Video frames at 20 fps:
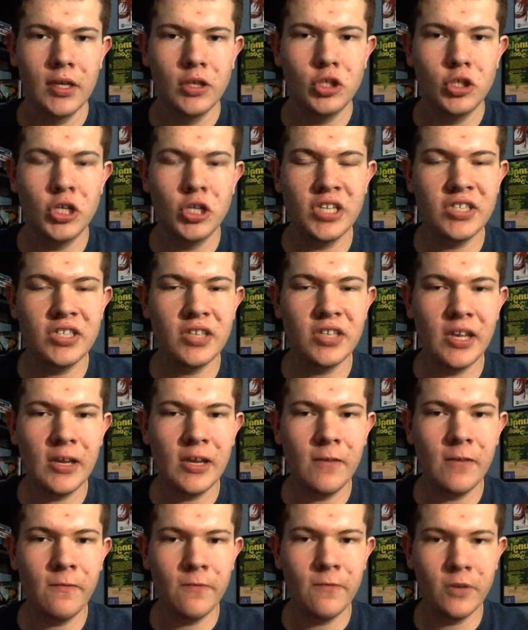Just like
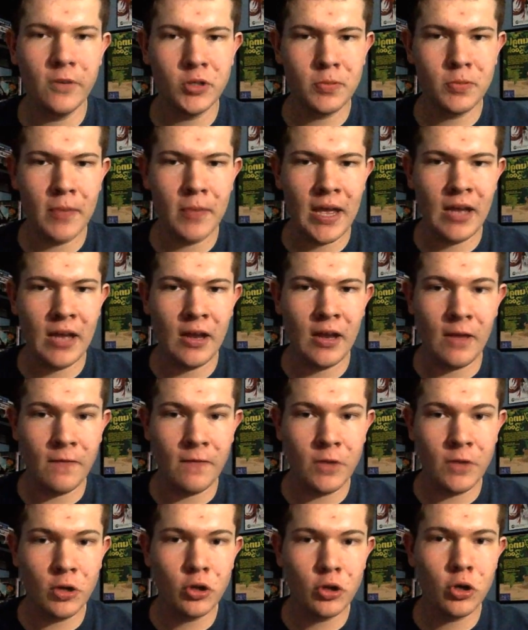in First Man,
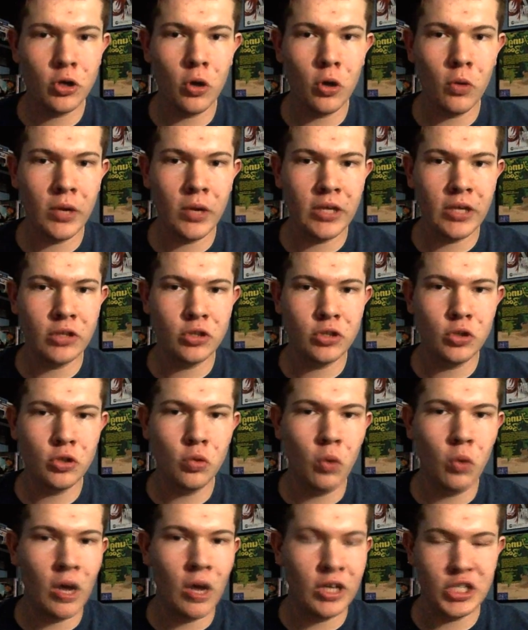if you're going to
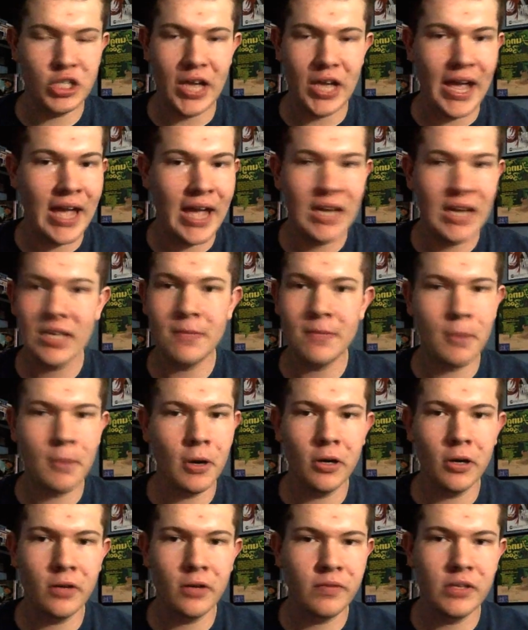watch any
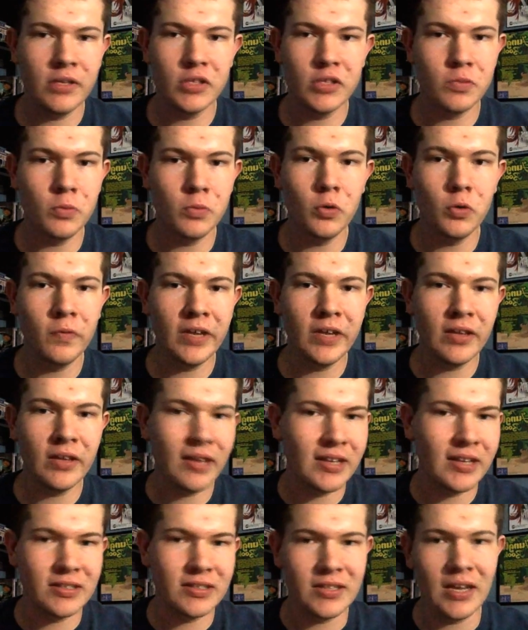part of this movie,
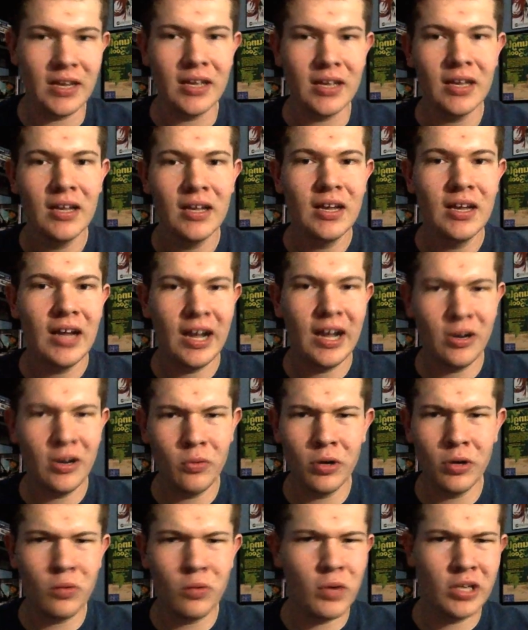like say, I don't
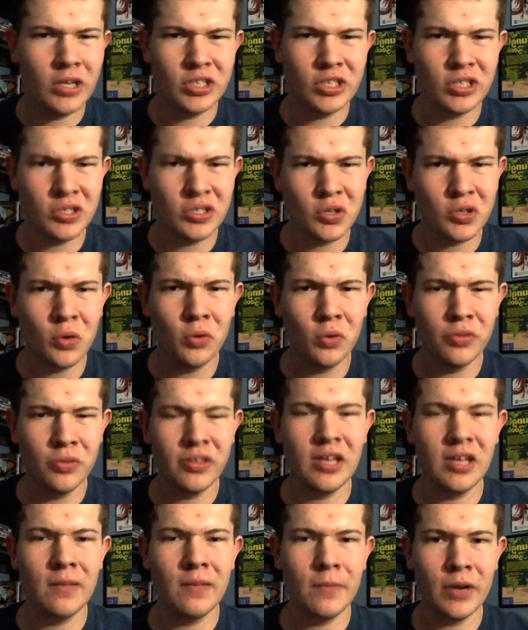want to watch this whole
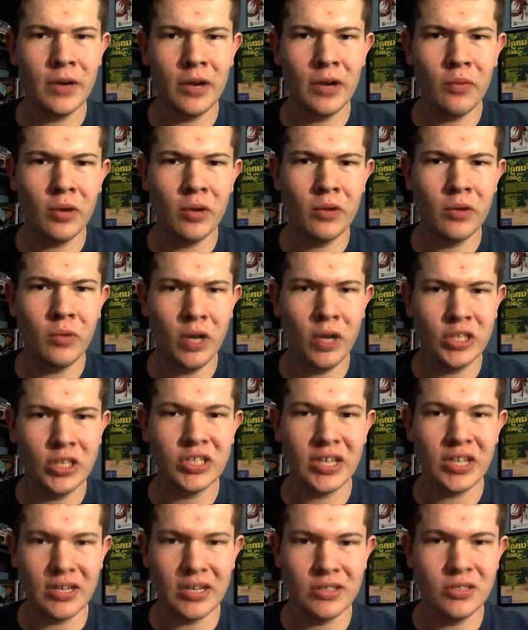thing, but I want to watch
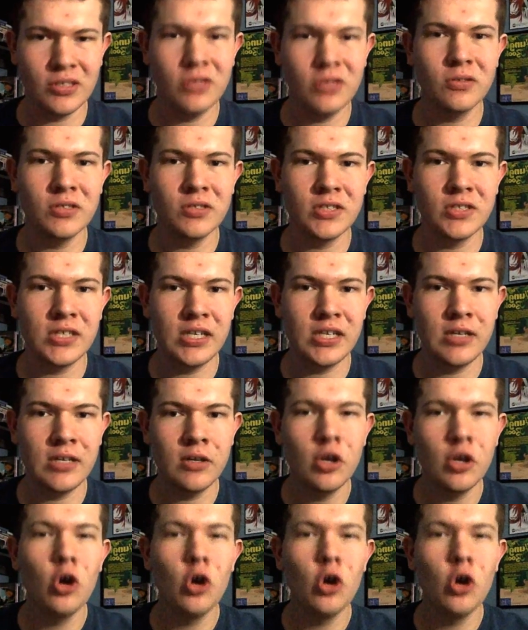like a certain scene,